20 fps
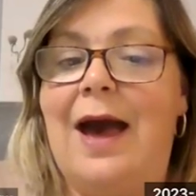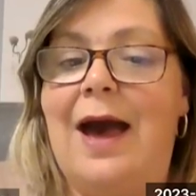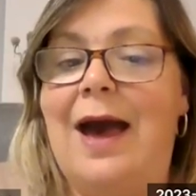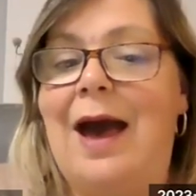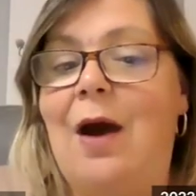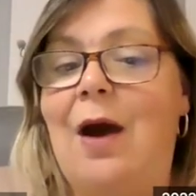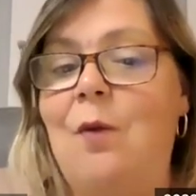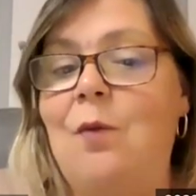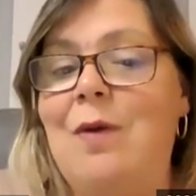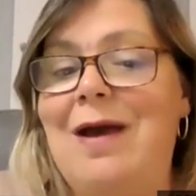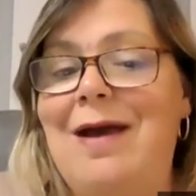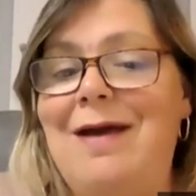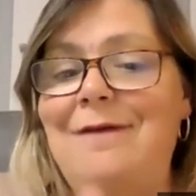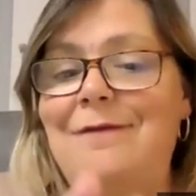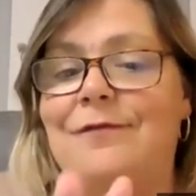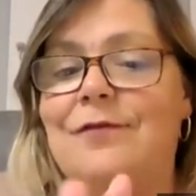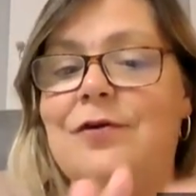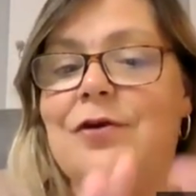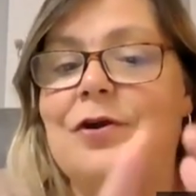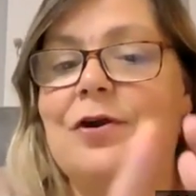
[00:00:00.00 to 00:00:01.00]

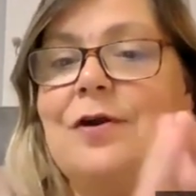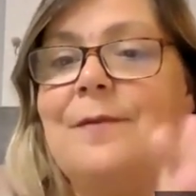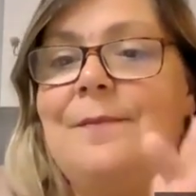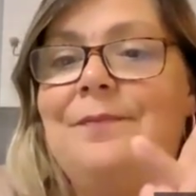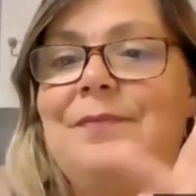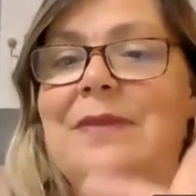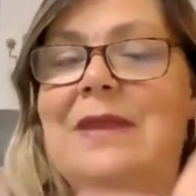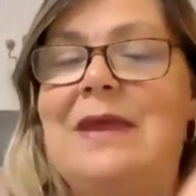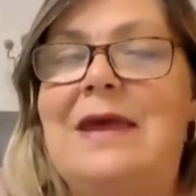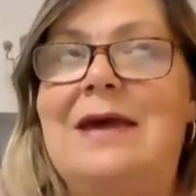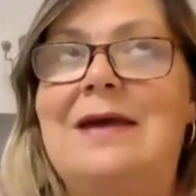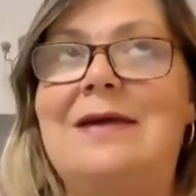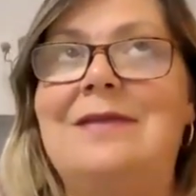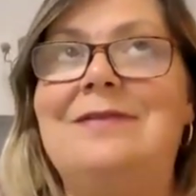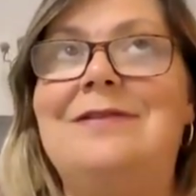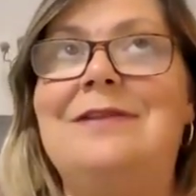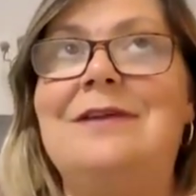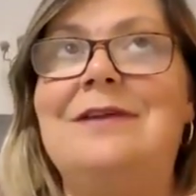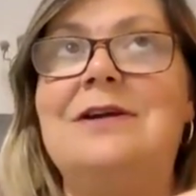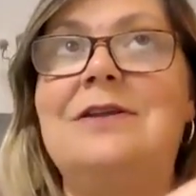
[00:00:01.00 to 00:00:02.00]
However,
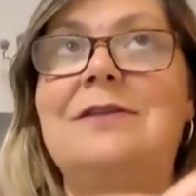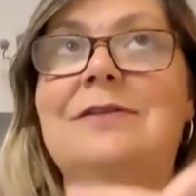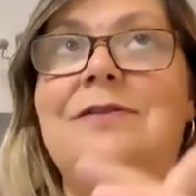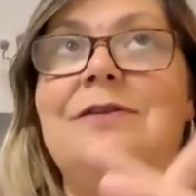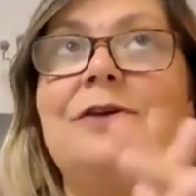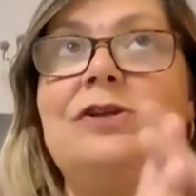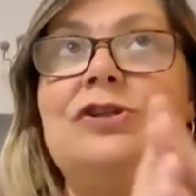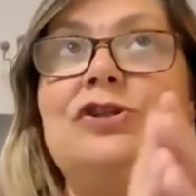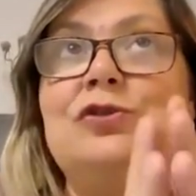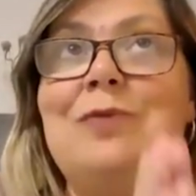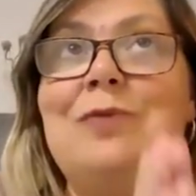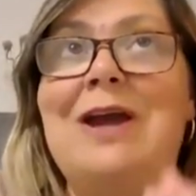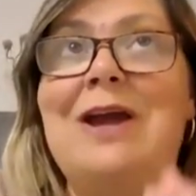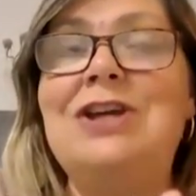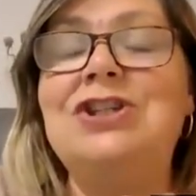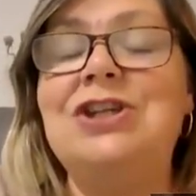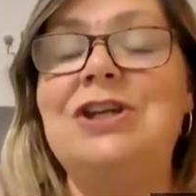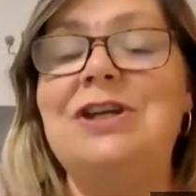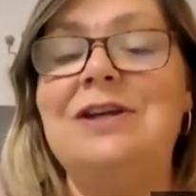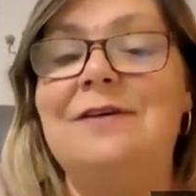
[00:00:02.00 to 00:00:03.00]
the
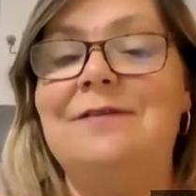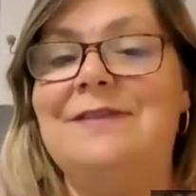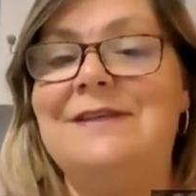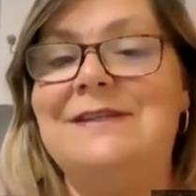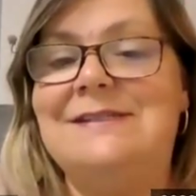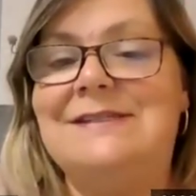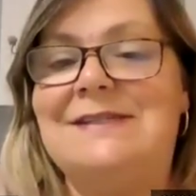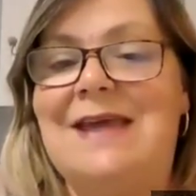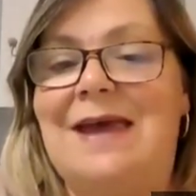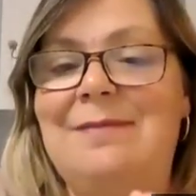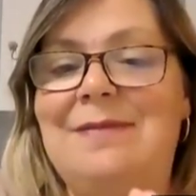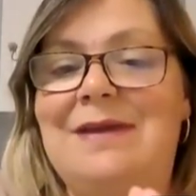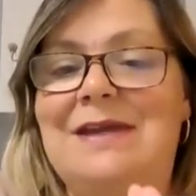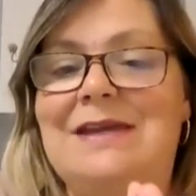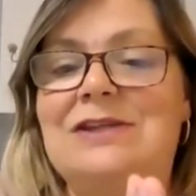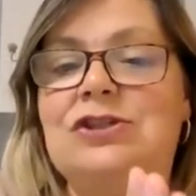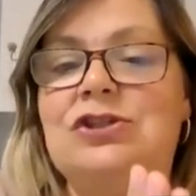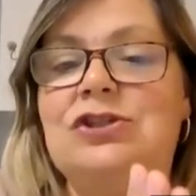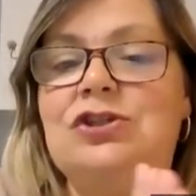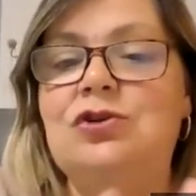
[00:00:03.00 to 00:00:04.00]
direction of the stem
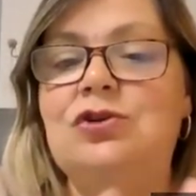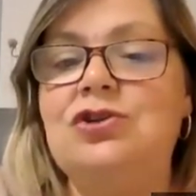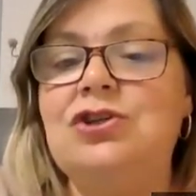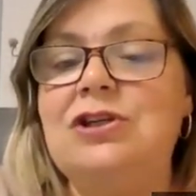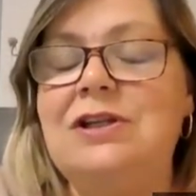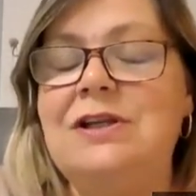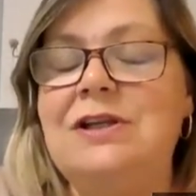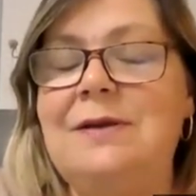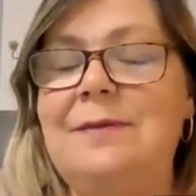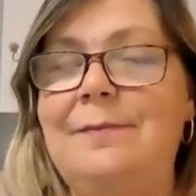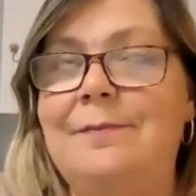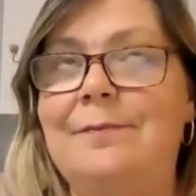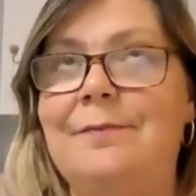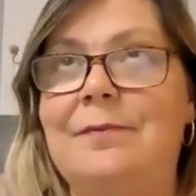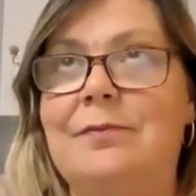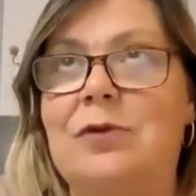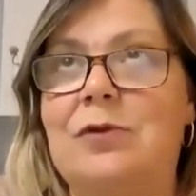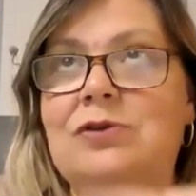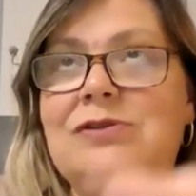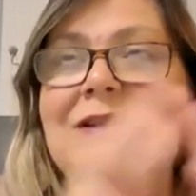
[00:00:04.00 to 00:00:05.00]
is usually
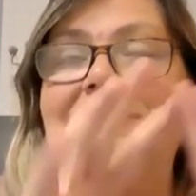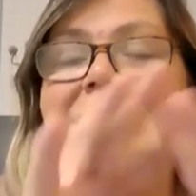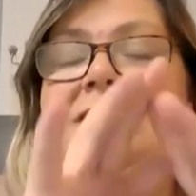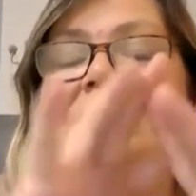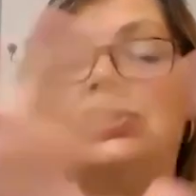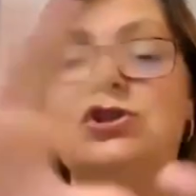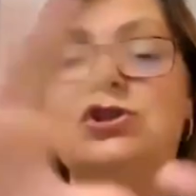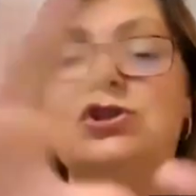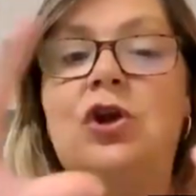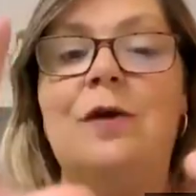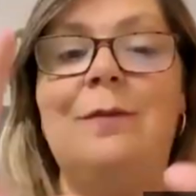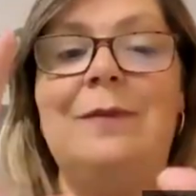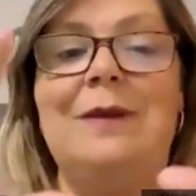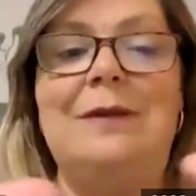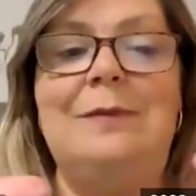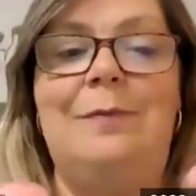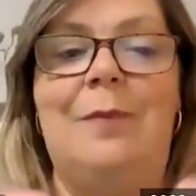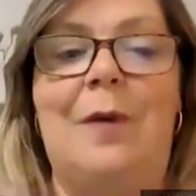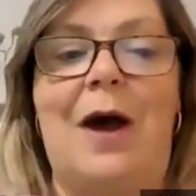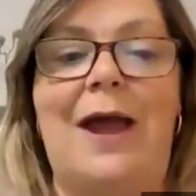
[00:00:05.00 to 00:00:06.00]
mostly
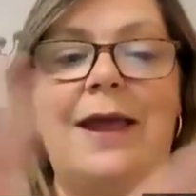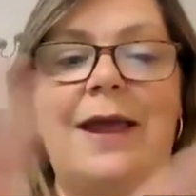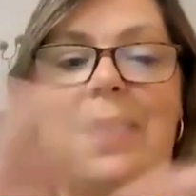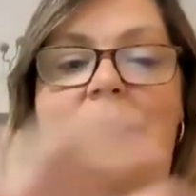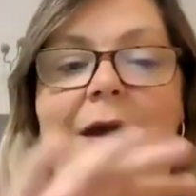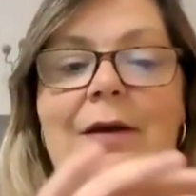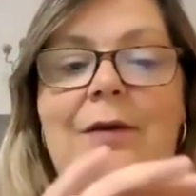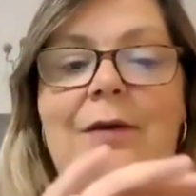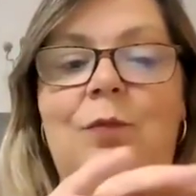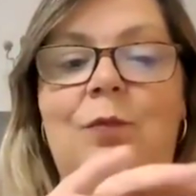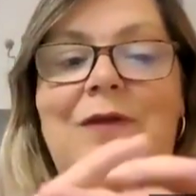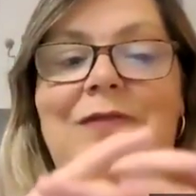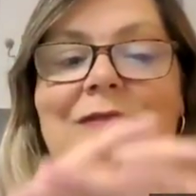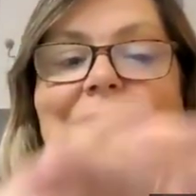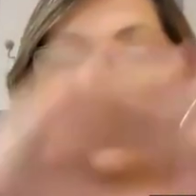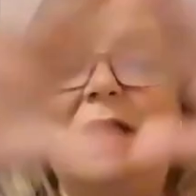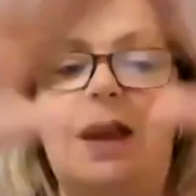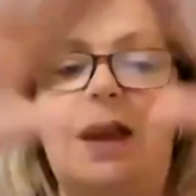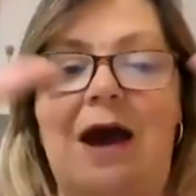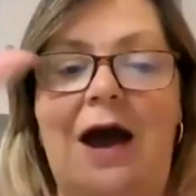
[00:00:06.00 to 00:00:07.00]
determined by what
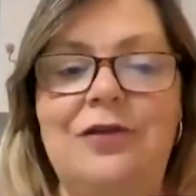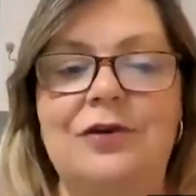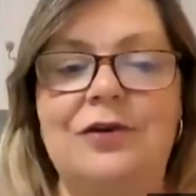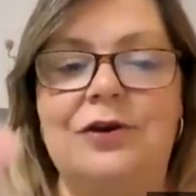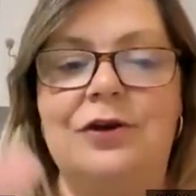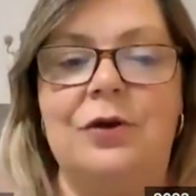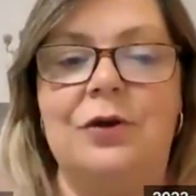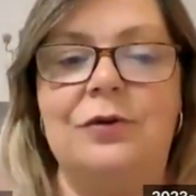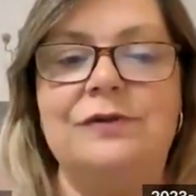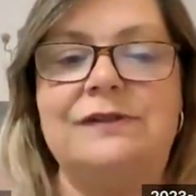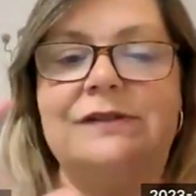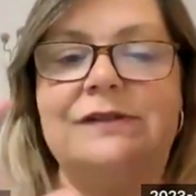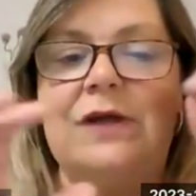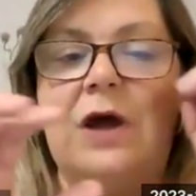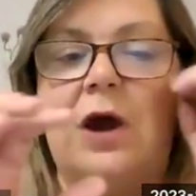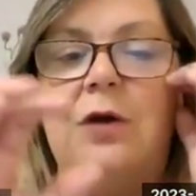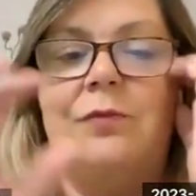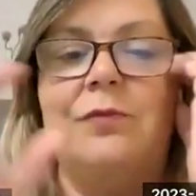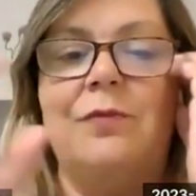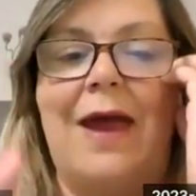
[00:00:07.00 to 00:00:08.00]
the other notes
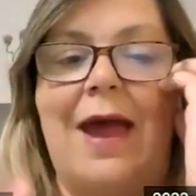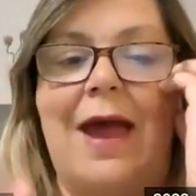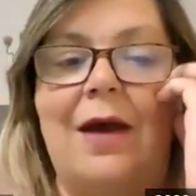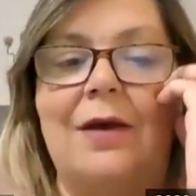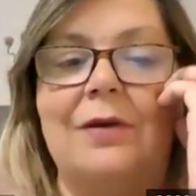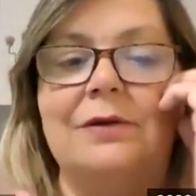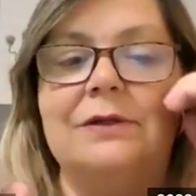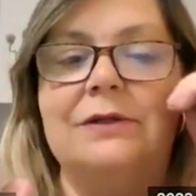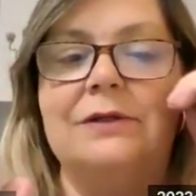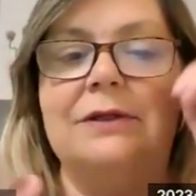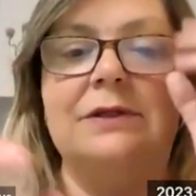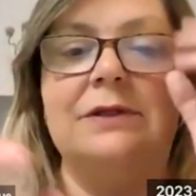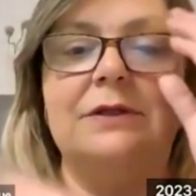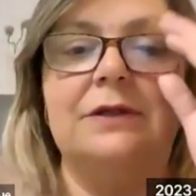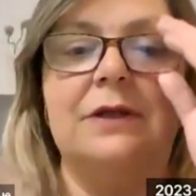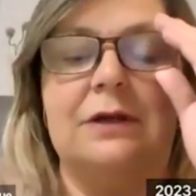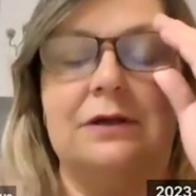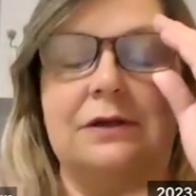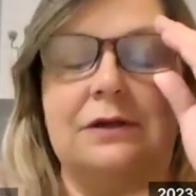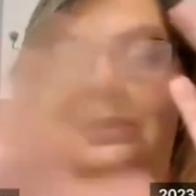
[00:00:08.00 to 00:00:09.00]
around
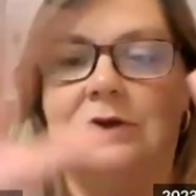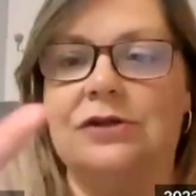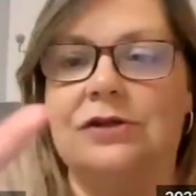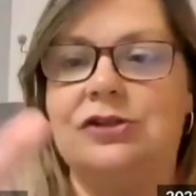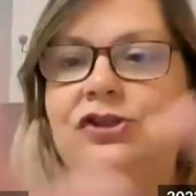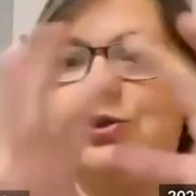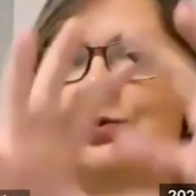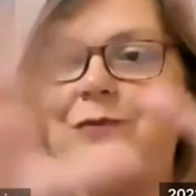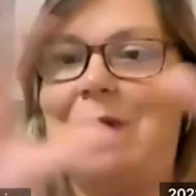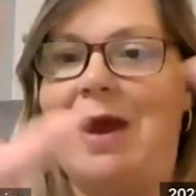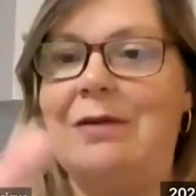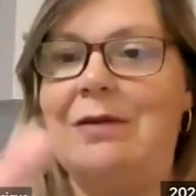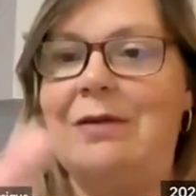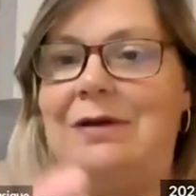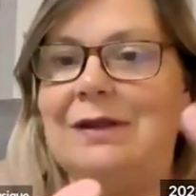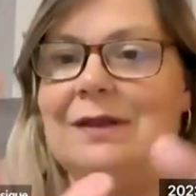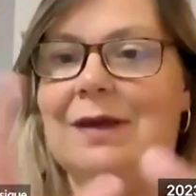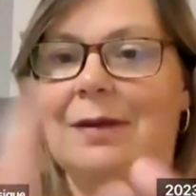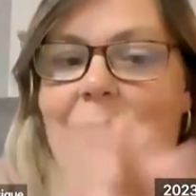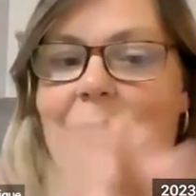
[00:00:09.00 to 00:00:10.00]
or
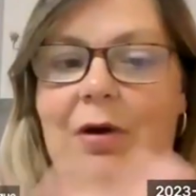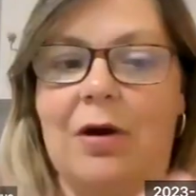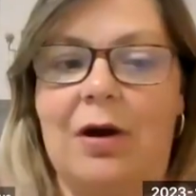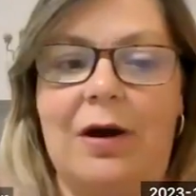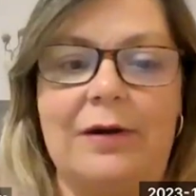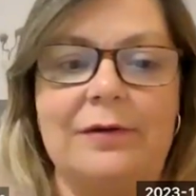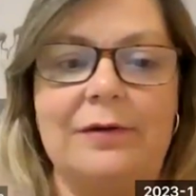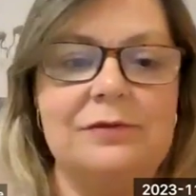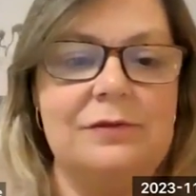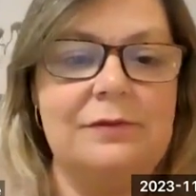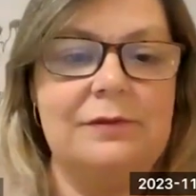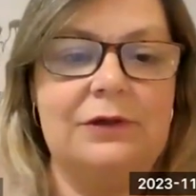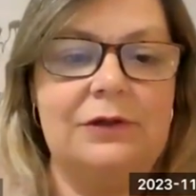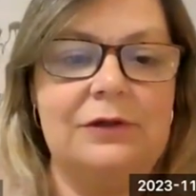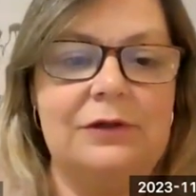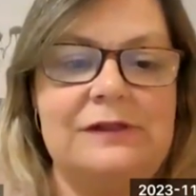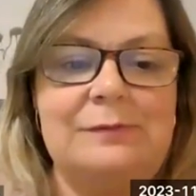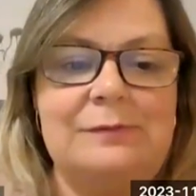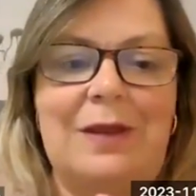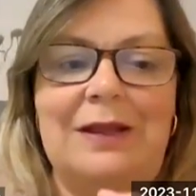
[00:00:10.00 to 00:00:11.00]
surrounding them are. A
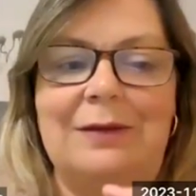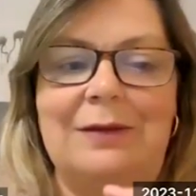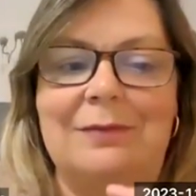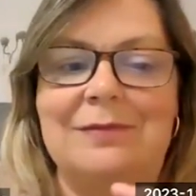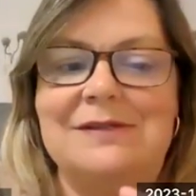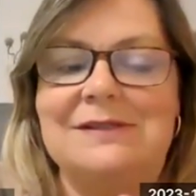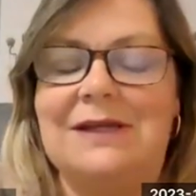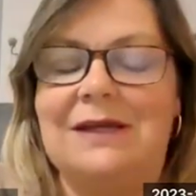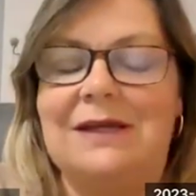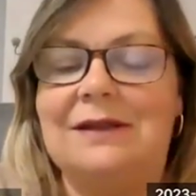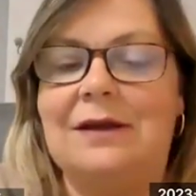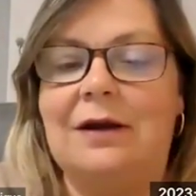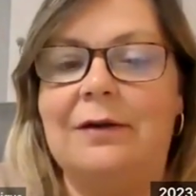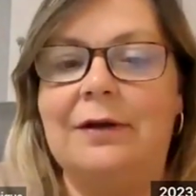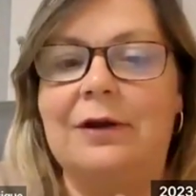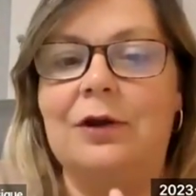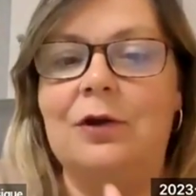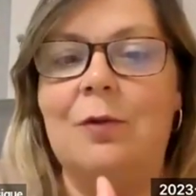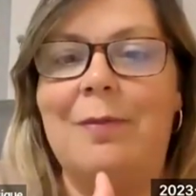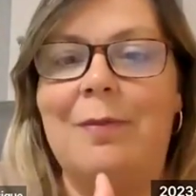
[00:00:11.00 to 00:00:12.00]
little spelling mistake there. I'm
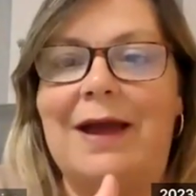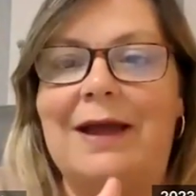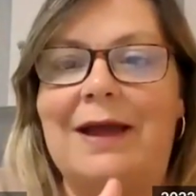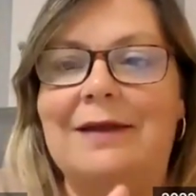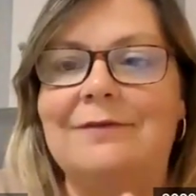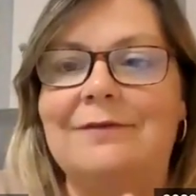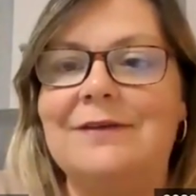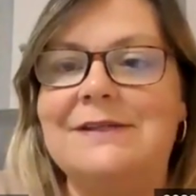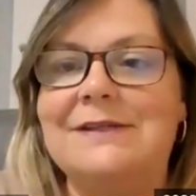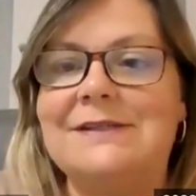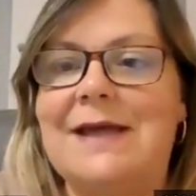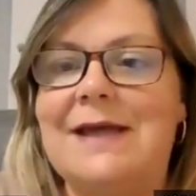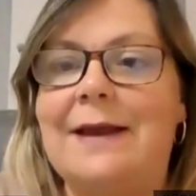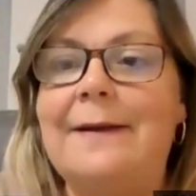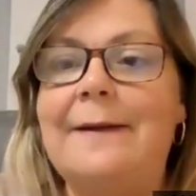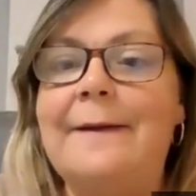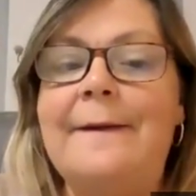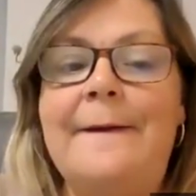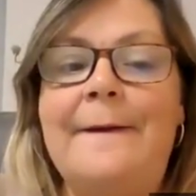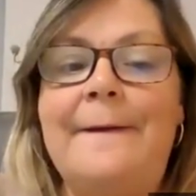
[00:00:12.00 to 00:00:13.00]
going to go back and fix that.